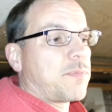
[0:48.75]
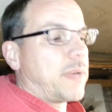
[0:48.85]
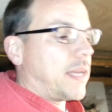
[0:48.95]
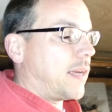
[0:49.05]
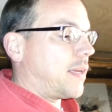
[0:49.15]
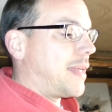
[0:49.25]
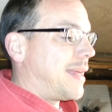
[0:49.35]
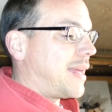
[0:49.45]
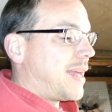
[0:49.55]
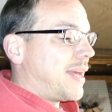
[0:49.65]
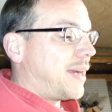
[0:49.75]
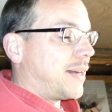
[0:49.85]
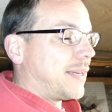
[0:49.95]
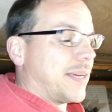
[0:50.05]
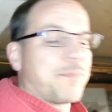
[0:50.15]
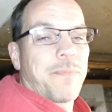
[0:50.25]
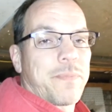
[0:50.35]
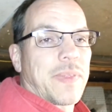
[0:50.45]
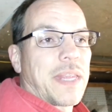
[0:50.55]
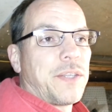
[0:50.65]
But uh, gonna
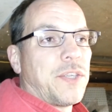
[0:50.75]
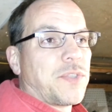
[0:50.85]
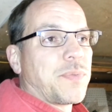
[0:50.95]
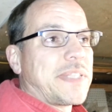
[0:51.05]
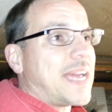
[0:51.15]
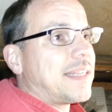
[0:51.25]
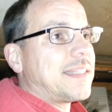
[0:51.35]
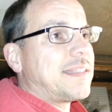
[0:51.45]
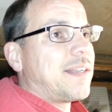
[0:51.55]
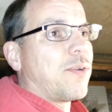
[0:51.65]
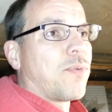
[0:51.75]
do some sanding,